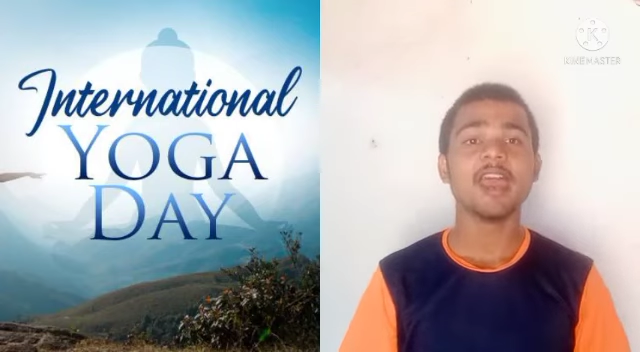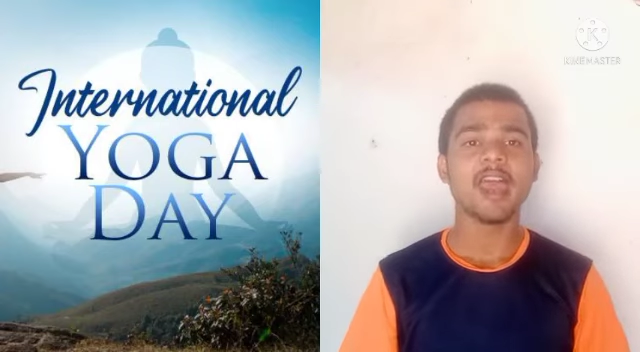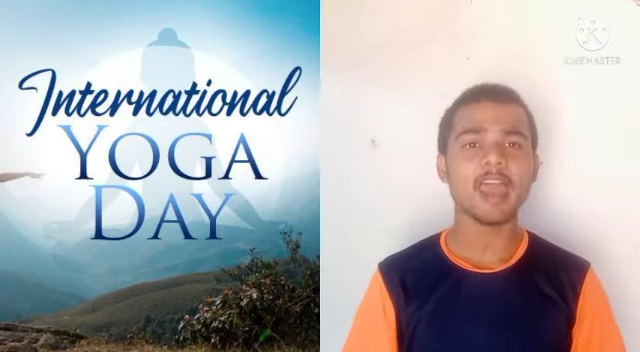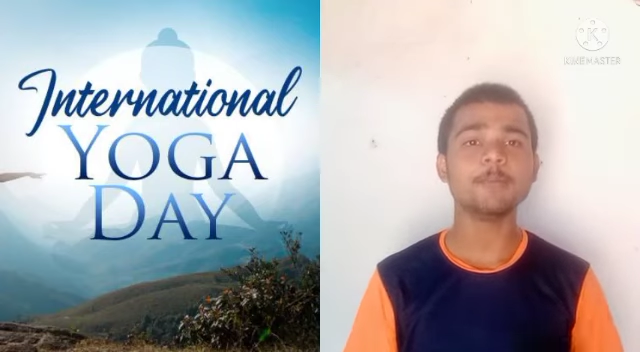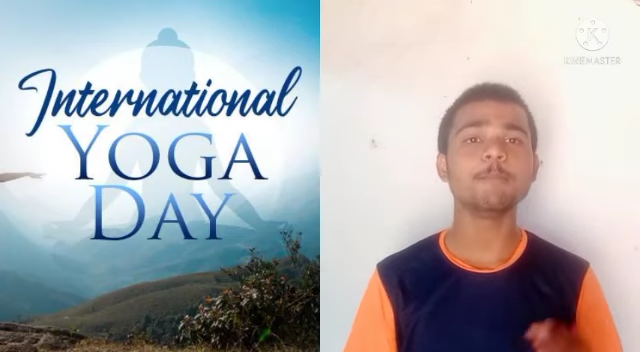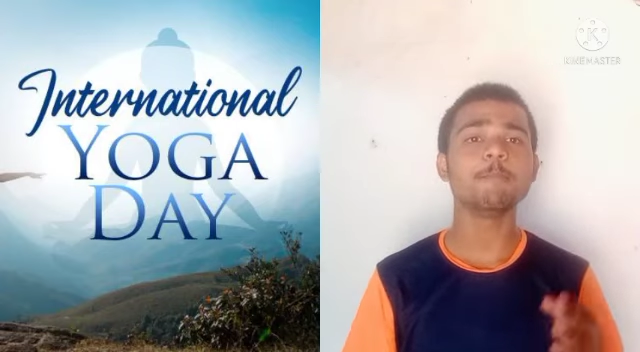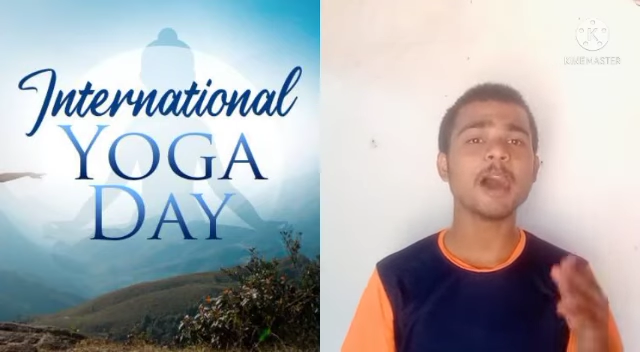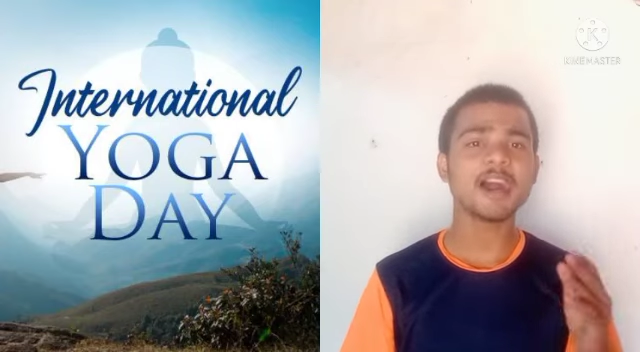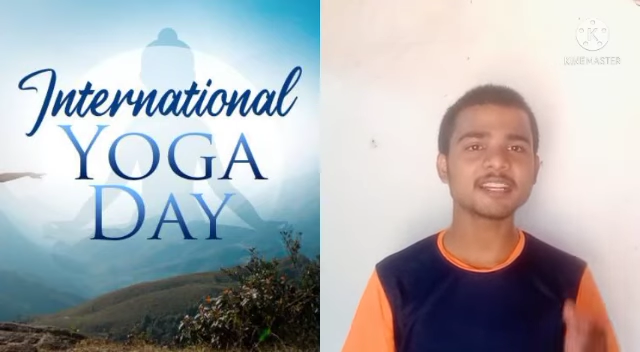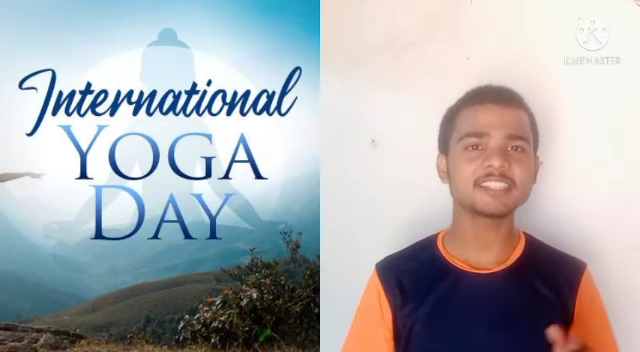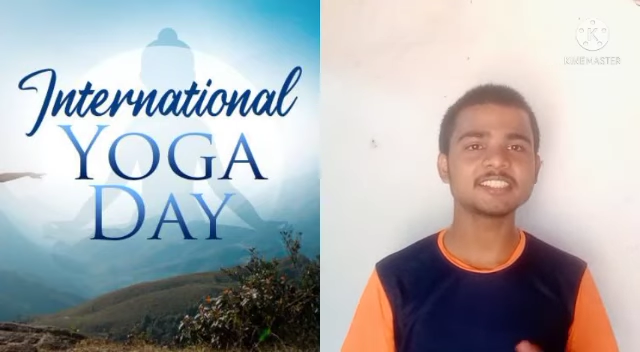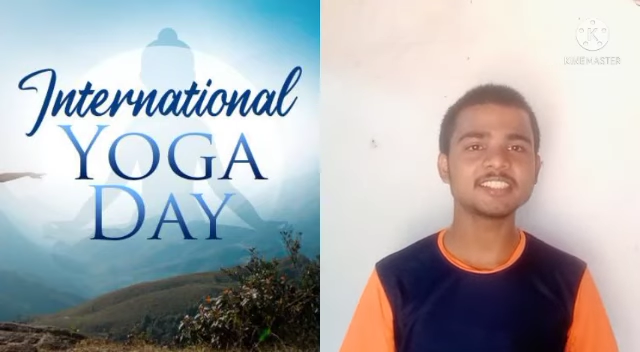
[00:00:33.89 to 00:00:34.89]
and
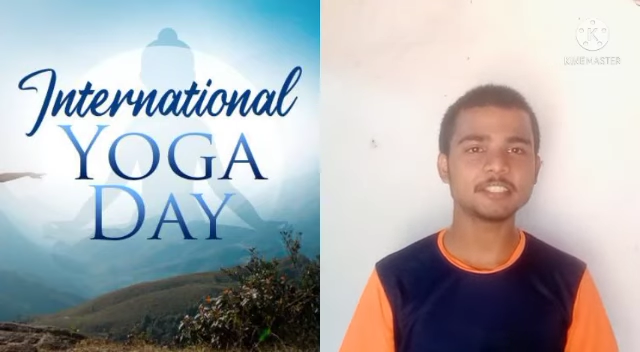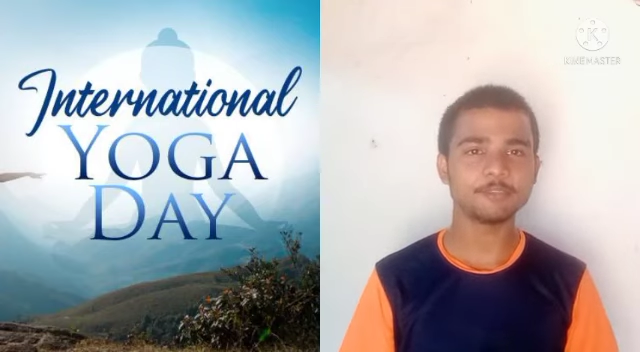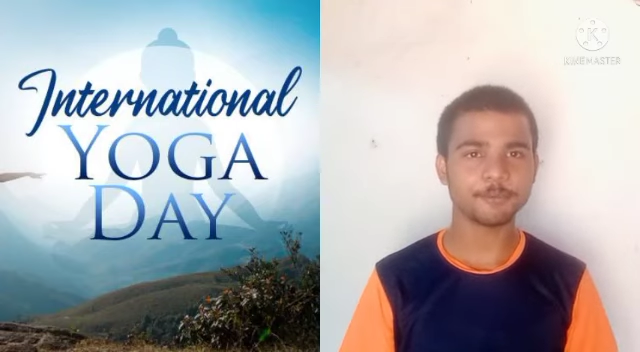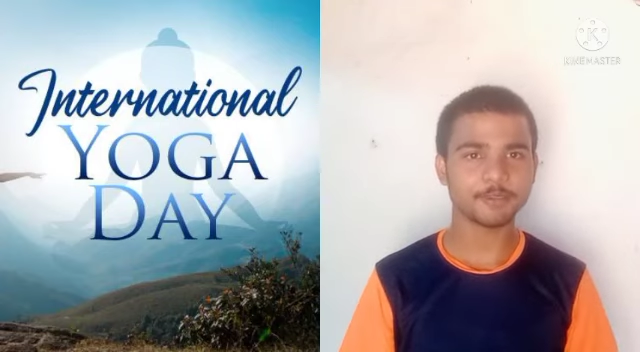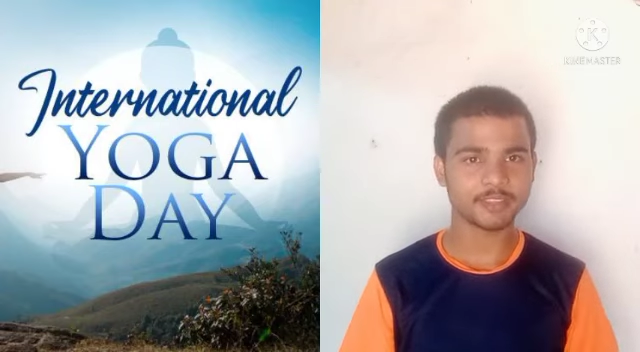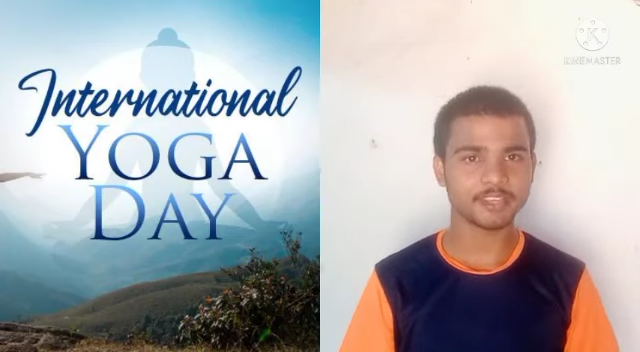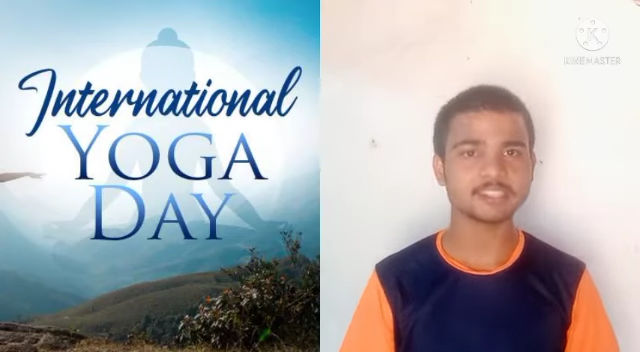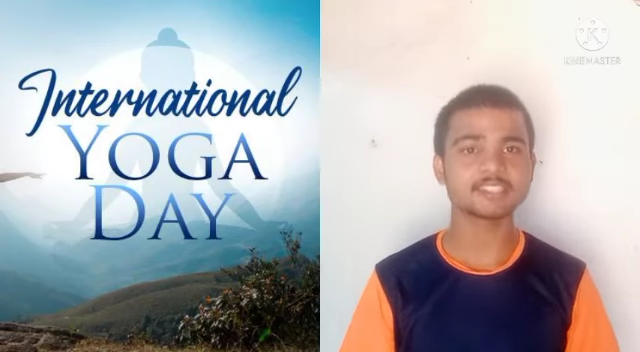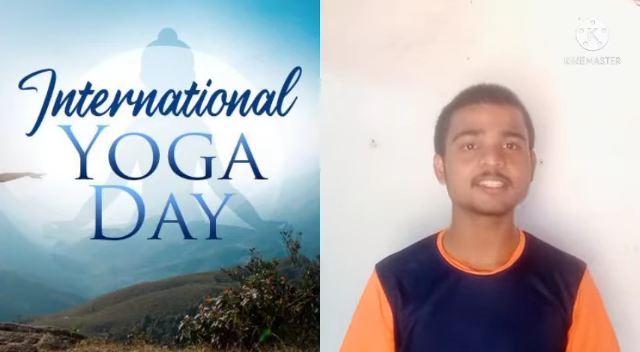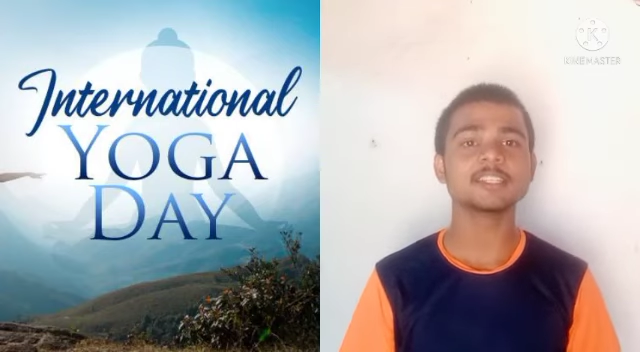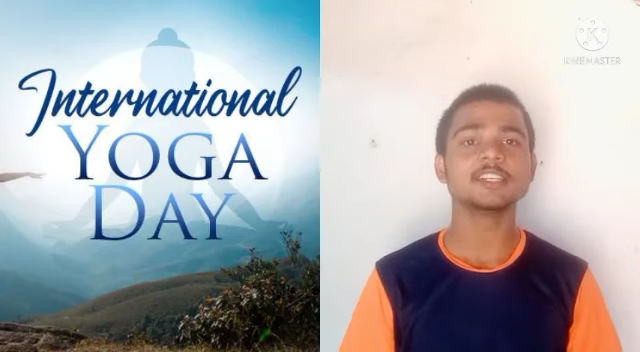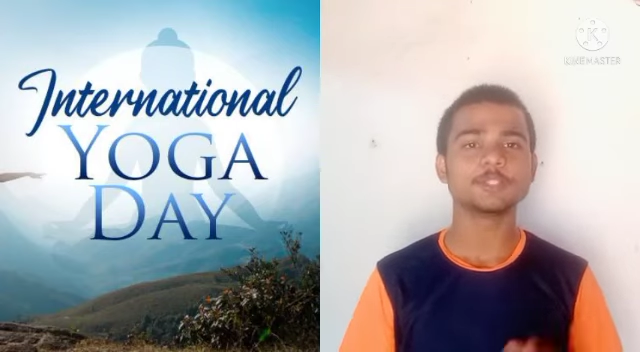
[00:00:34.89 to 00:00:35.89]
market
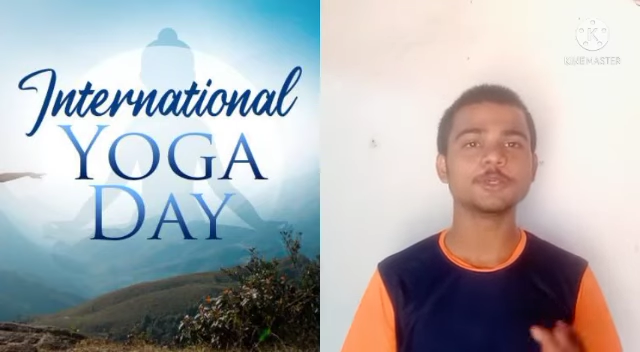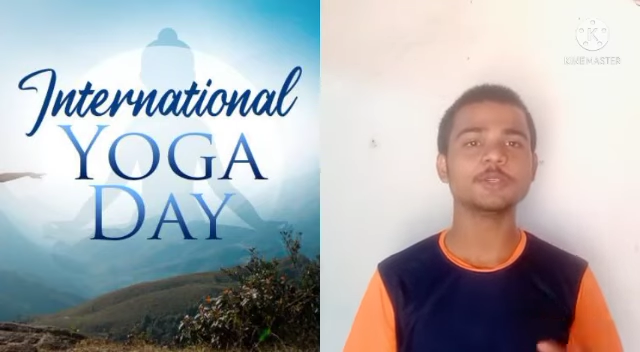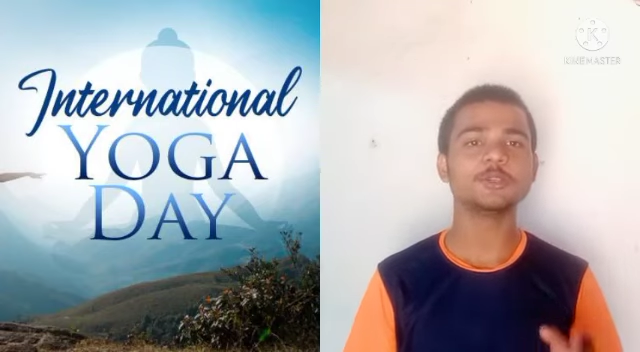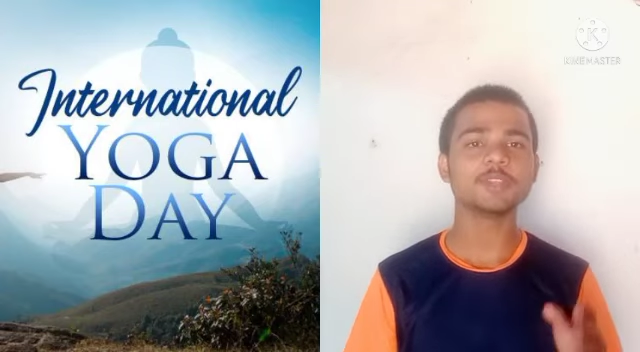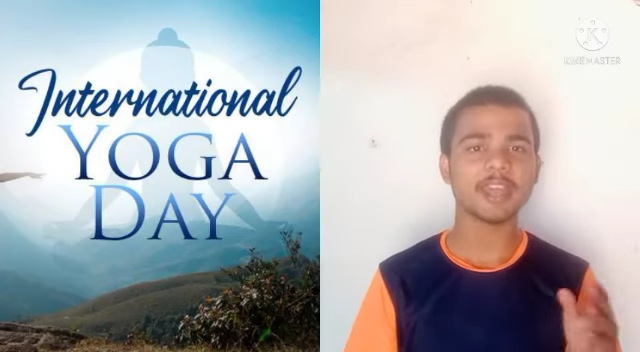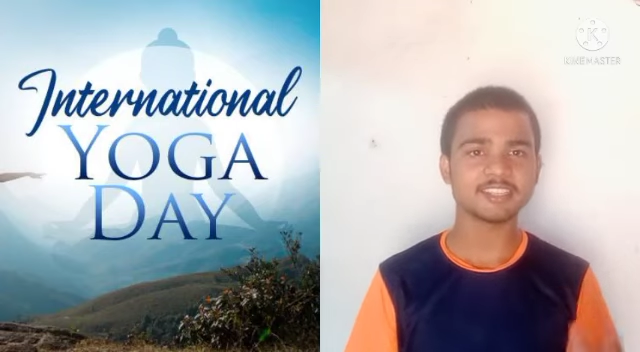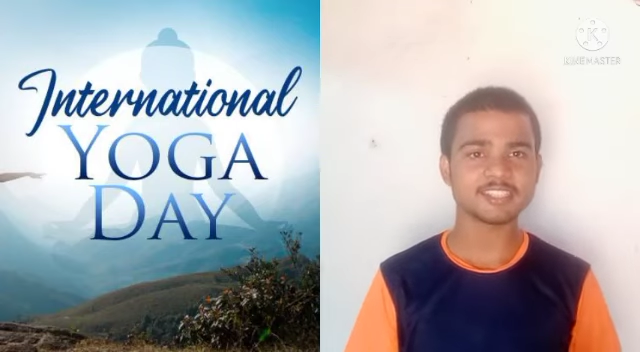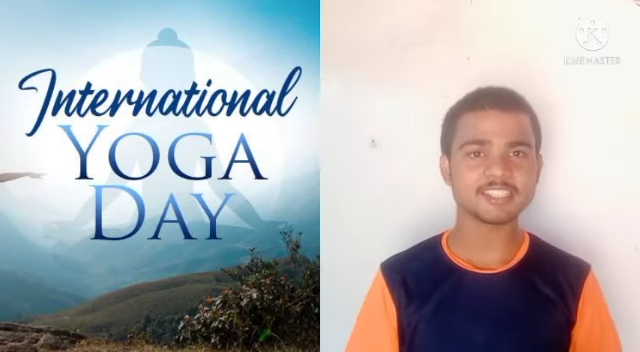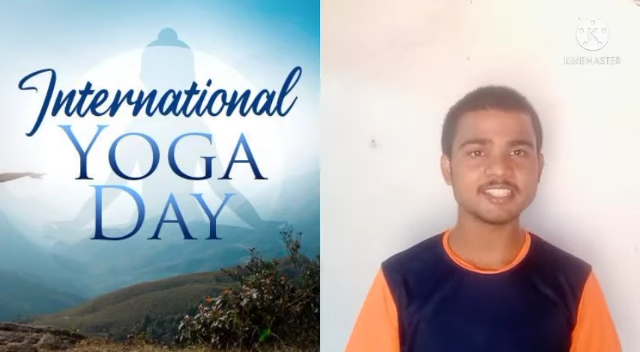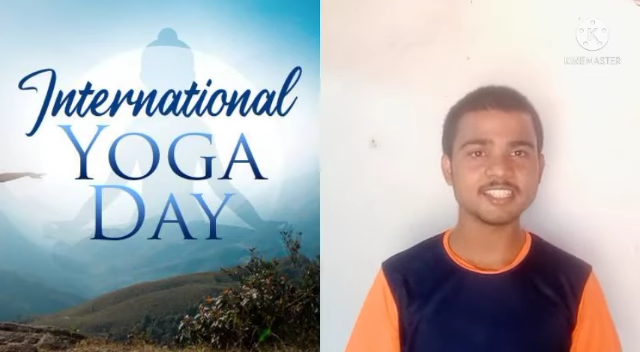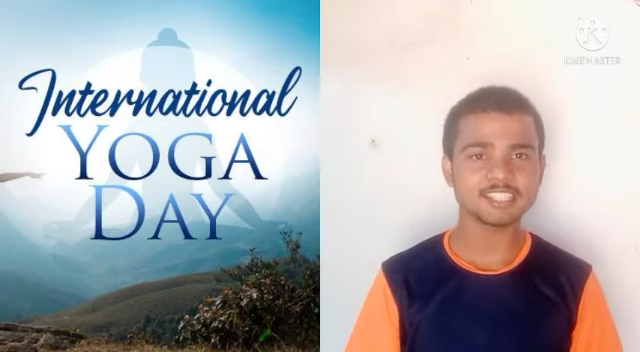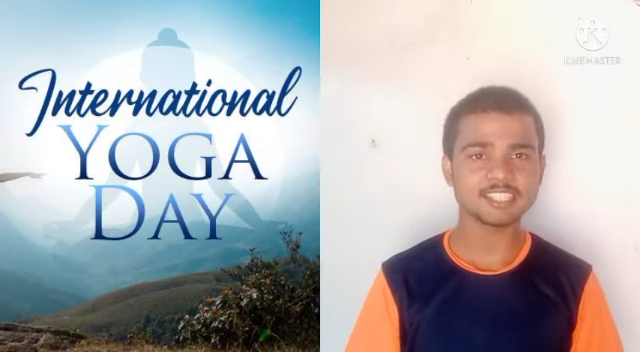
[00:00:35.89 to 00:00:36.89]
significance to United
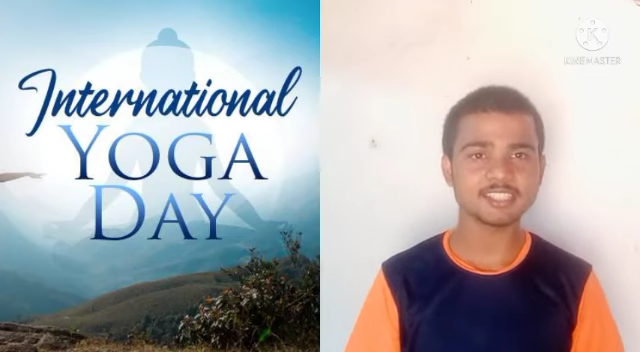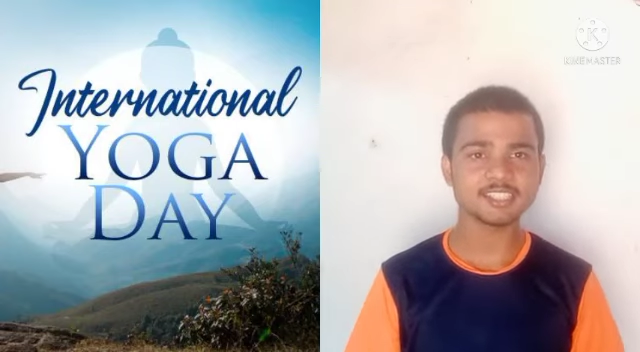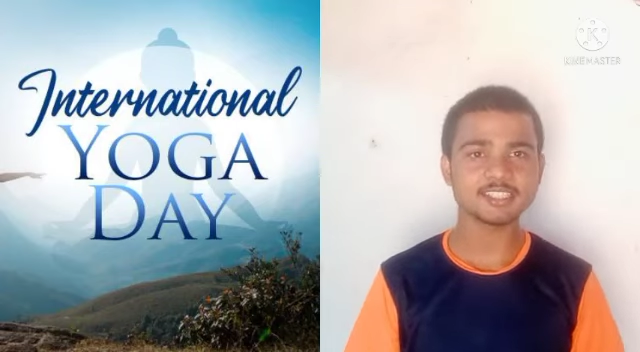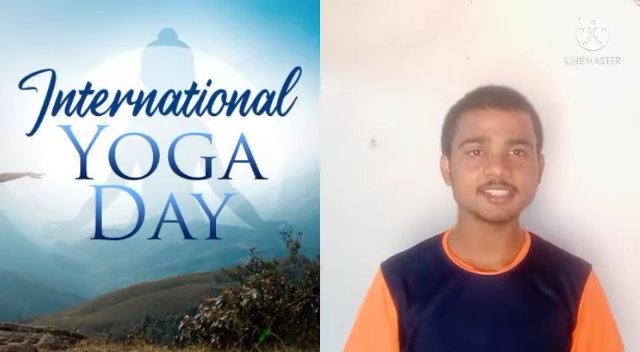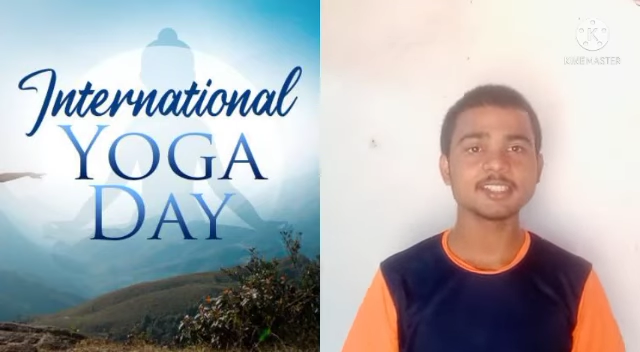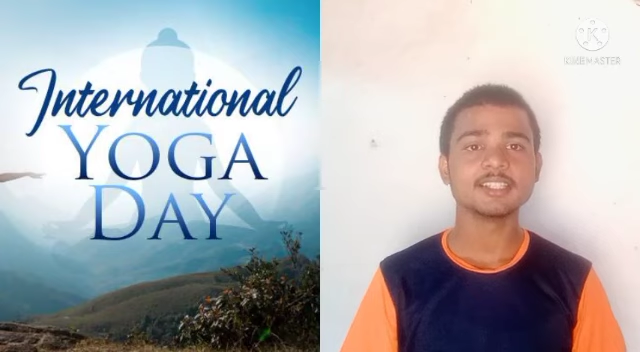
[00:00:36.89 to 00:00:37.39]
Nations